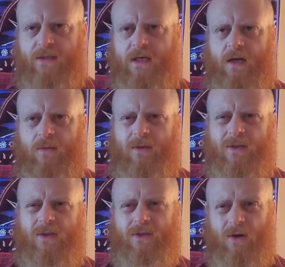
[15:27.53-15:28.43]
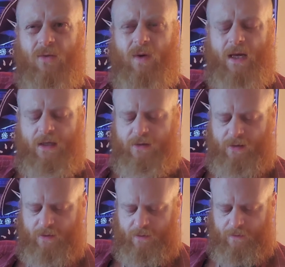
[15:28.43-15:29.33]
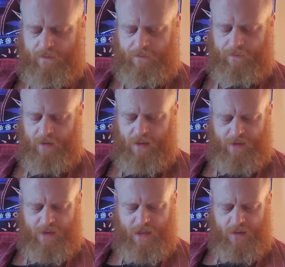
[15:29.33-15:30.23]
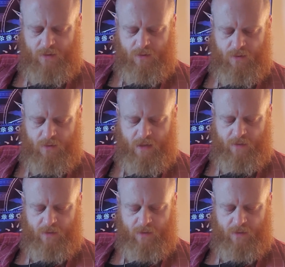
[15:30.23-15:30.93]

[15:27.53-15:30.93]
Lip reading: hair was snow white, a thing due no doubt